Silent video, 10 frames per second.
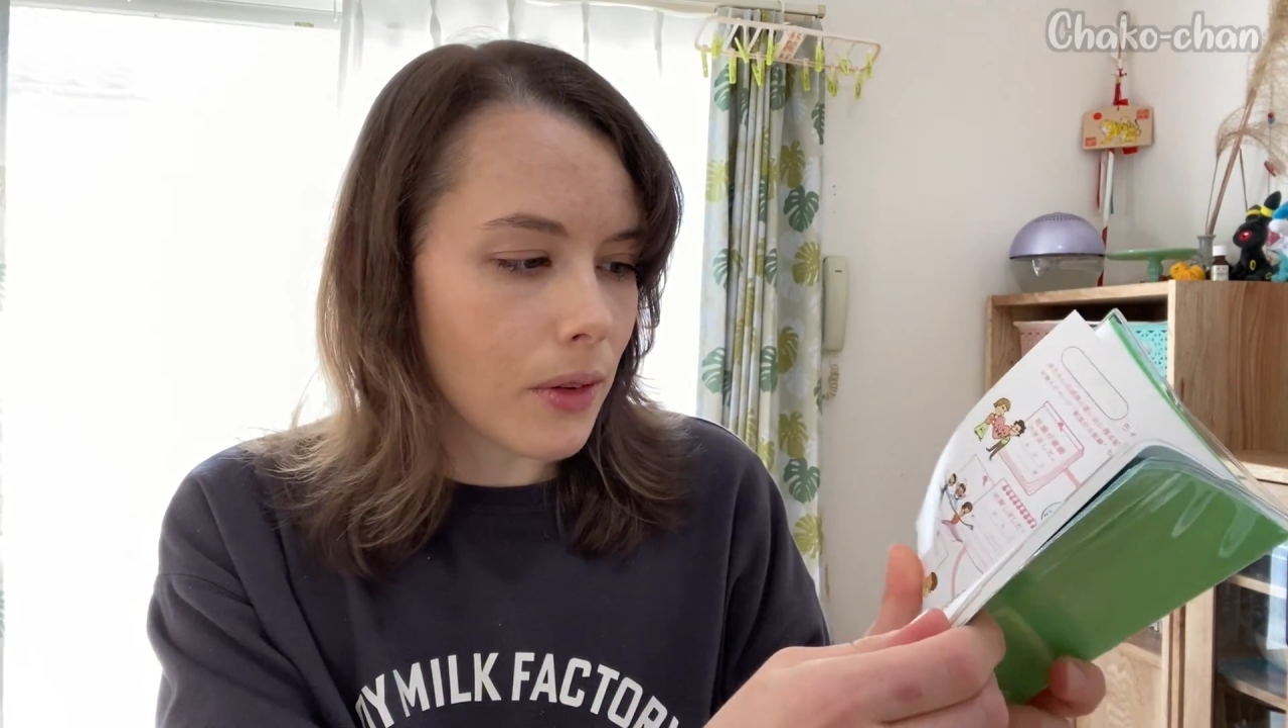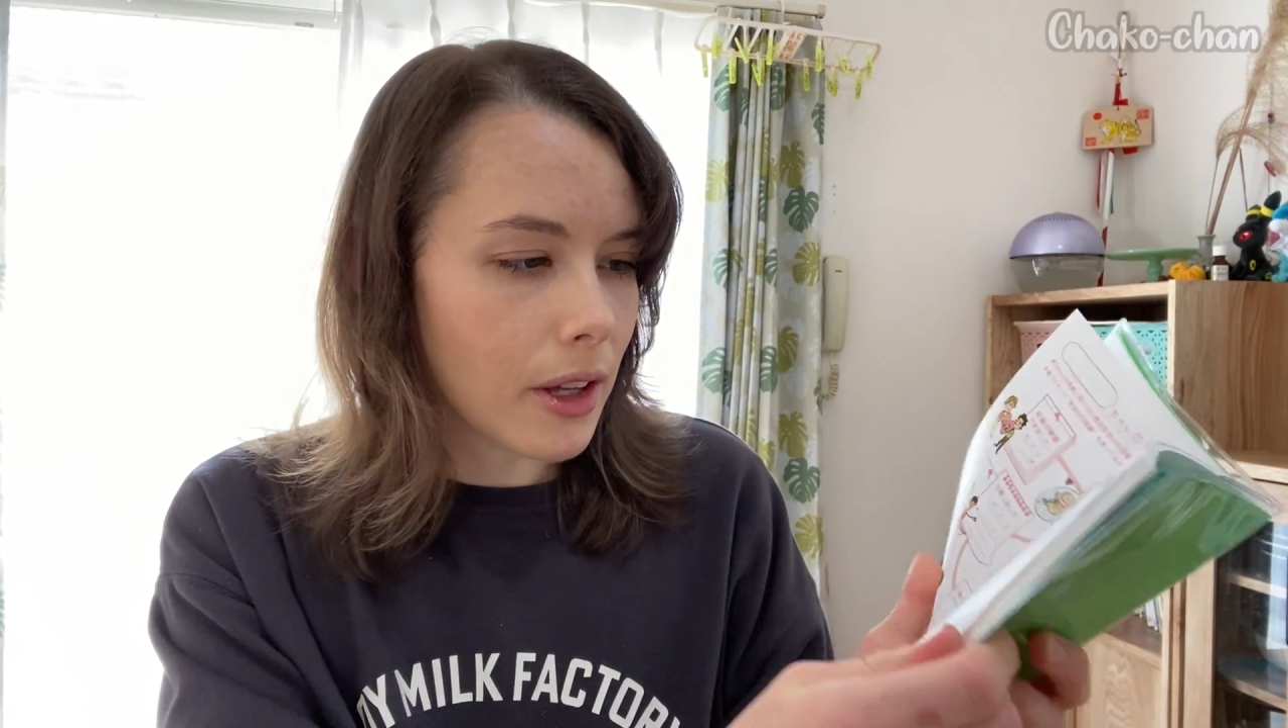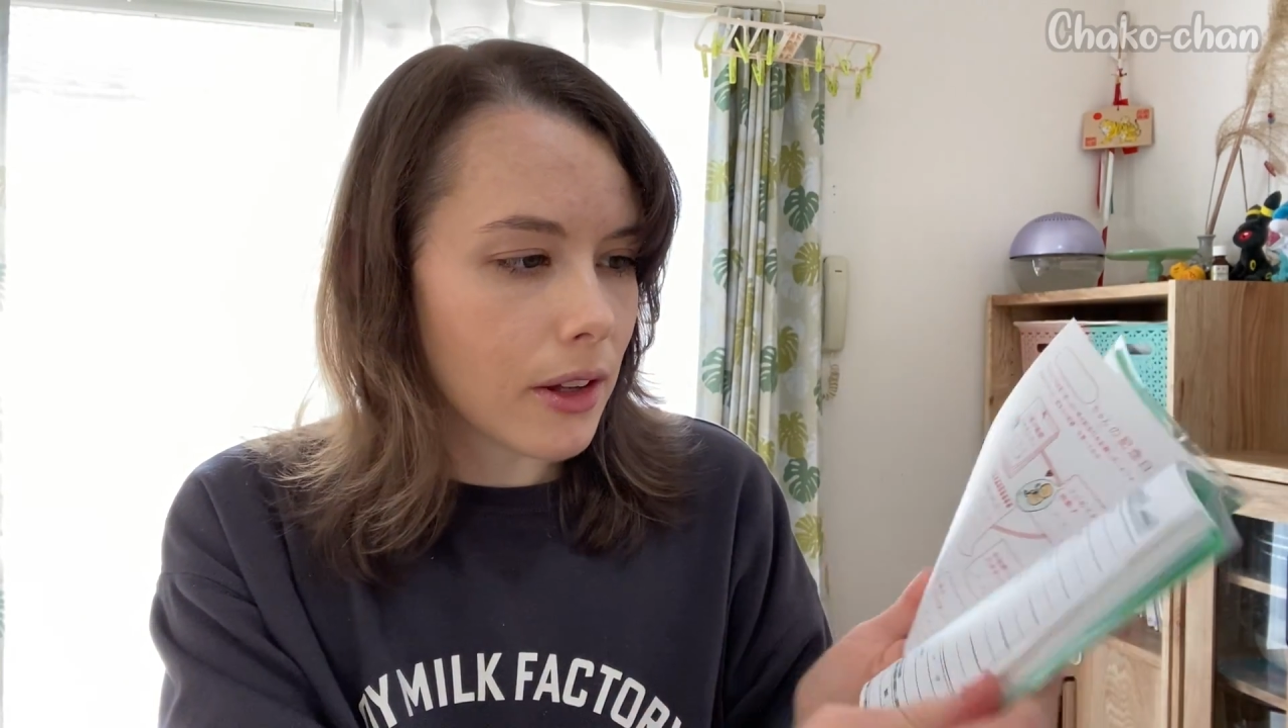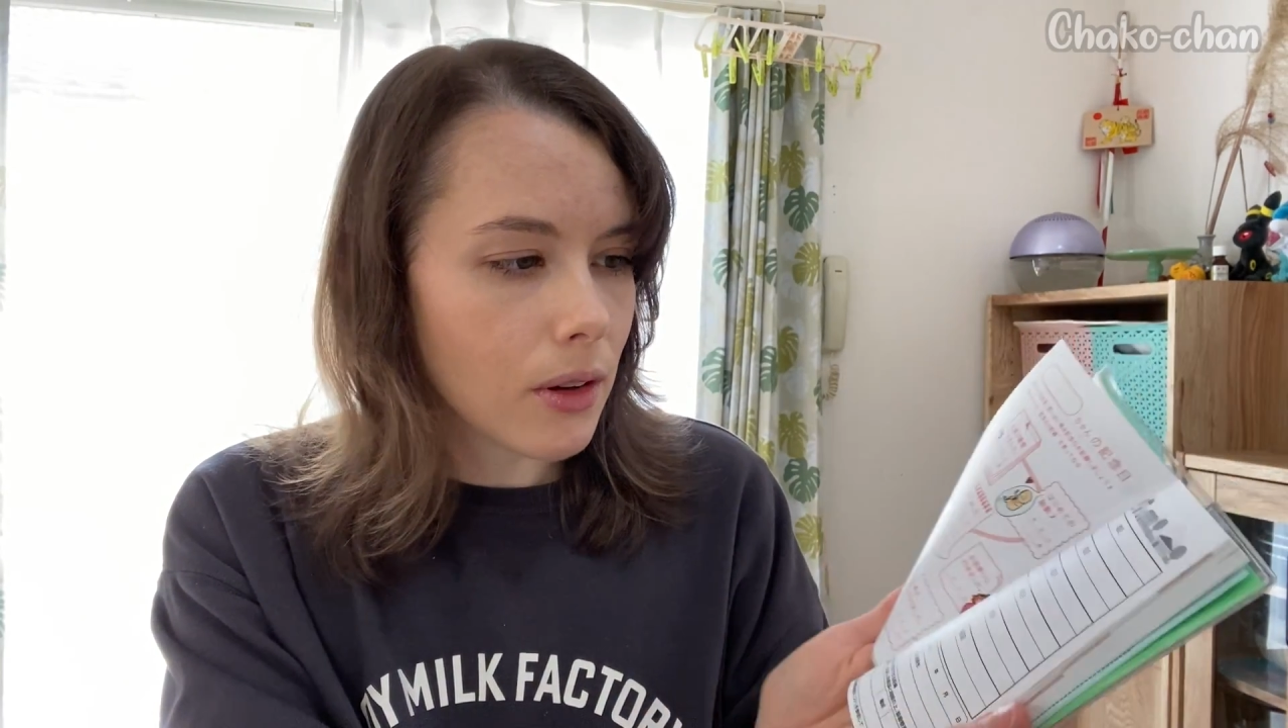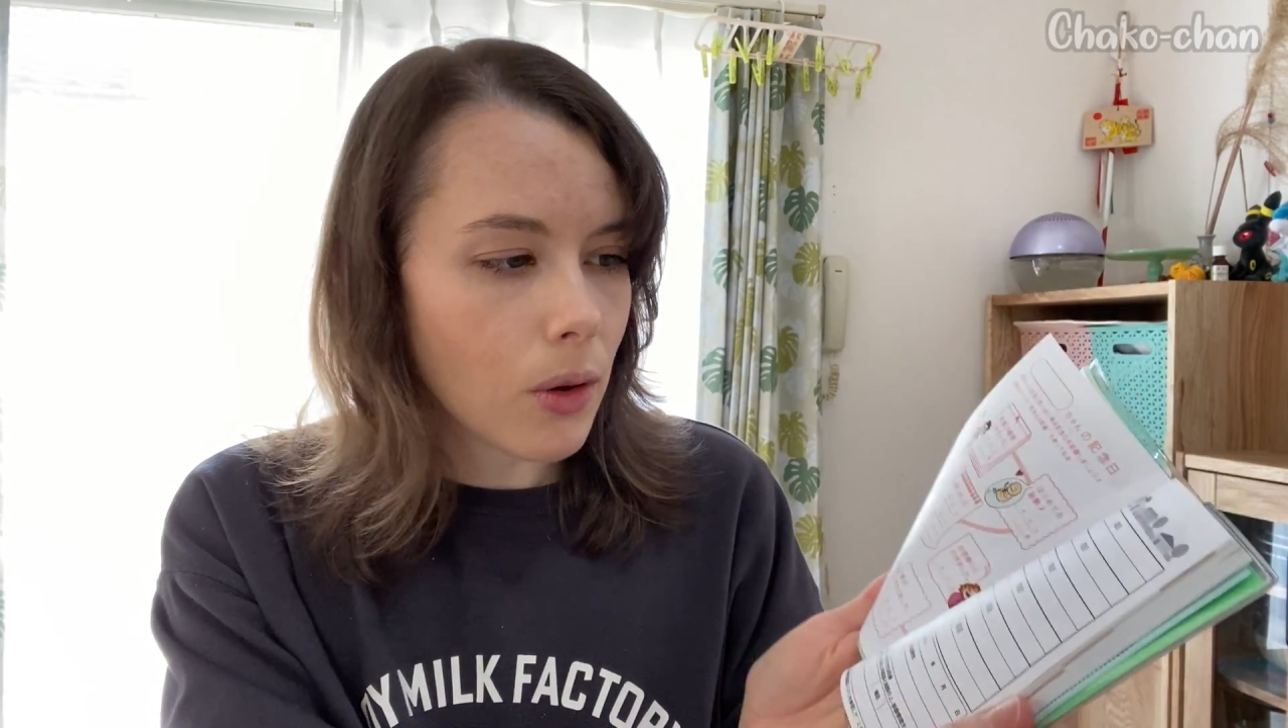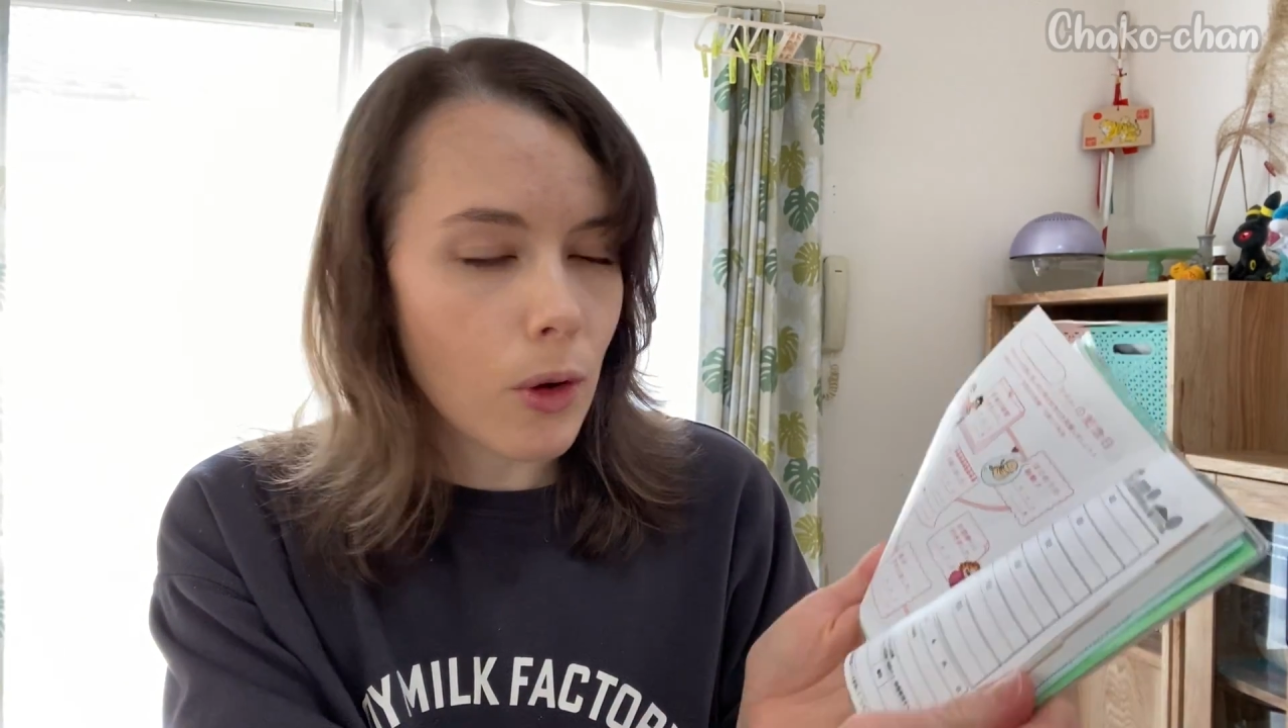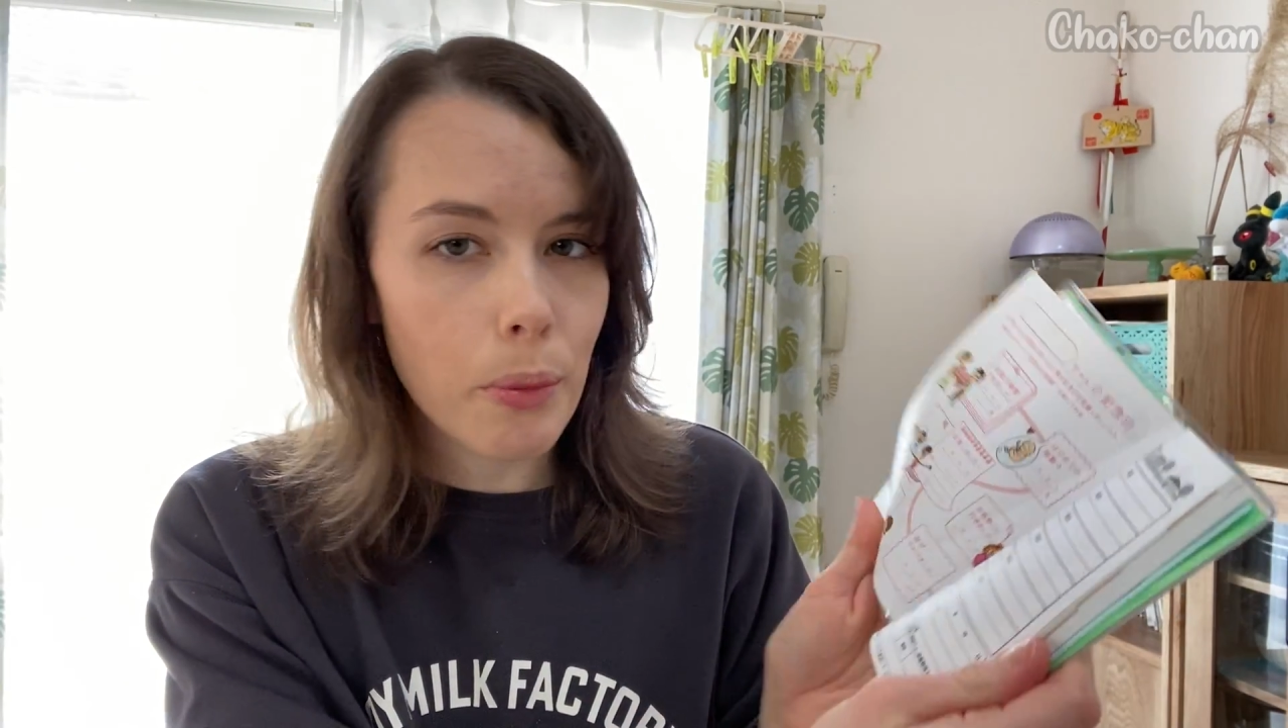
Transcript: like your whole